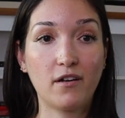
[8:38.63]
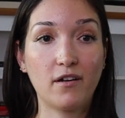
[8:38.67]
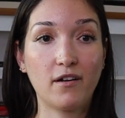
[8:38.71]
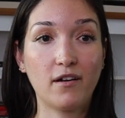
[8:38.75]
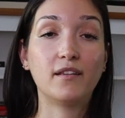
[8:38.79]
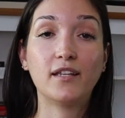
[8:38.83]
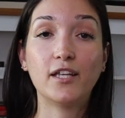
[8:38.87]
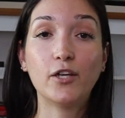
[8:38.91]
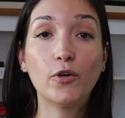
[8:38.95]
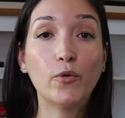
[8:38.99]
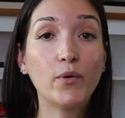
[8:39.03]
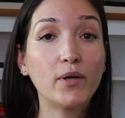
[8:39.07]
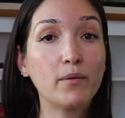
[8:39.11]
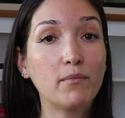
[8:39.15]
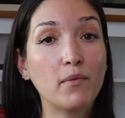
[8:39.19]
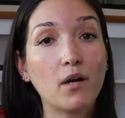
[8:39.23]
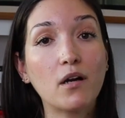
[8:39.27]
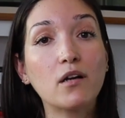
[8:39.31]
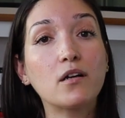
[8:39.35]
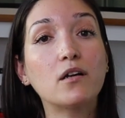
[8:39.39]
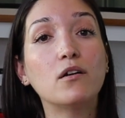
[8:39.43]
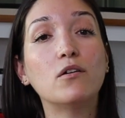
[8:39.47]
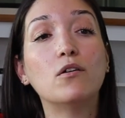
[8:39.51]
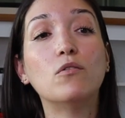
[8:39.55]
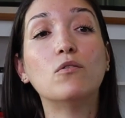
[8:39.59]
Theo and
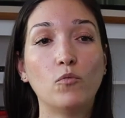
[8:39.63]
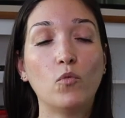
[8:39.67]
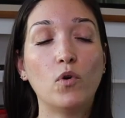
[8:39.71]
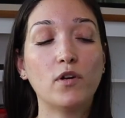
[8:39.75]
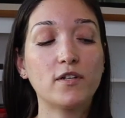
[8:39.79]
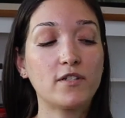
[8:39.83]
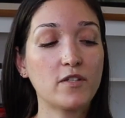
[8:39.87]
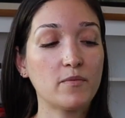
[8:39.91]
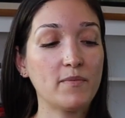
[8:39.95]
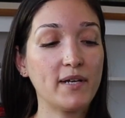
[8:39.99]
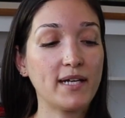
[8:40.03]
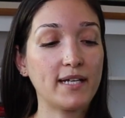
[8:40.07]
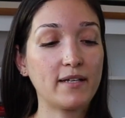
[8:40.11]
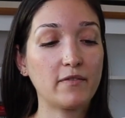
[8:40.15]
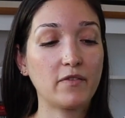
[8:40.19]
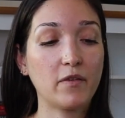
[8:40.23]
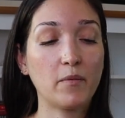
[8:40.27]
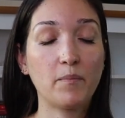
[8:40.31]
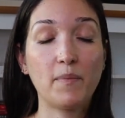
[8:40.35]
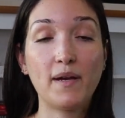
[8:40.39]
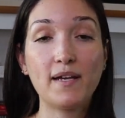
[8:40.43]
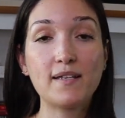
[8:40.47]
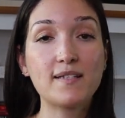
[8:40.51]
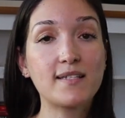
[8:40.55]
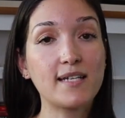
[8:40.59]
Marco want to make the
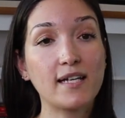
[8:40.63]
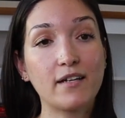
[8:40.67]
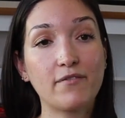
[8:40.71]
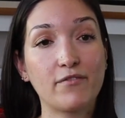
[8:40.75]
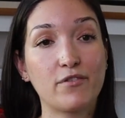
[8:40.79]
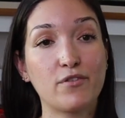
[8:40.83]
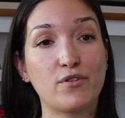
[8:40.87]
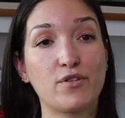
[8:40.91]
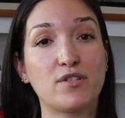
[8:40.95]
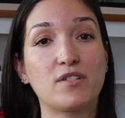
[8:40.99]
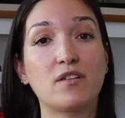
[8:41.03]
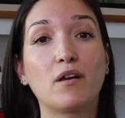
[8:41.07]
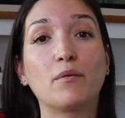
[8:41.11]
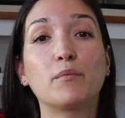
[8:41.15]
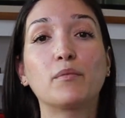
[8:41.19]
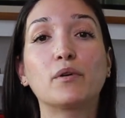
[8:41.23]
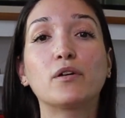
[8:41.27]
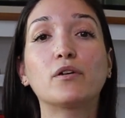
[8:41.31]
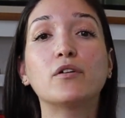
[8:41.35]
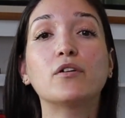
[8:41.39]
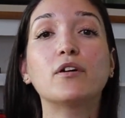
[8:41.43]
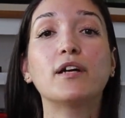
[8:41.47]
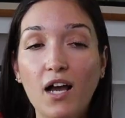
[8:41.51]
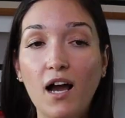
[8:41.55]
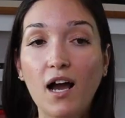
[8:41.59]
best out of their
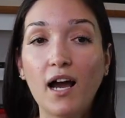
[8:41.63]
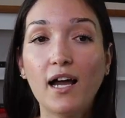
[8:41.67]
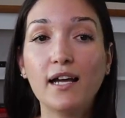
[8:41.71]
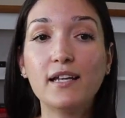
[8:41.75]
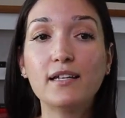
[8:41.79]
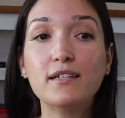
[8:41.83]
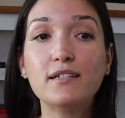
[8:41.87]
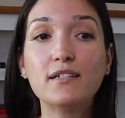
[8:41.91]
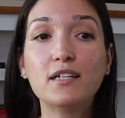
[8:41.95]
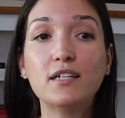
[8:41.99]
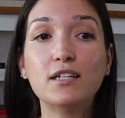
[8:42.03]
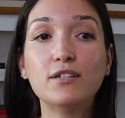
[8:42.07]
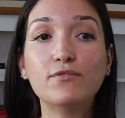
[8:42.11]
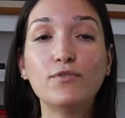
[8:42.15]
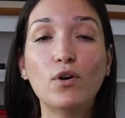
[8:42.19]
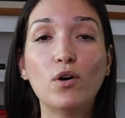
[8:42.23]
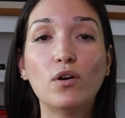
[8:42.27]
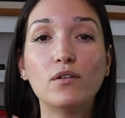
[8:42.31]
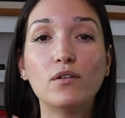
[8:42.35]
summer, kind of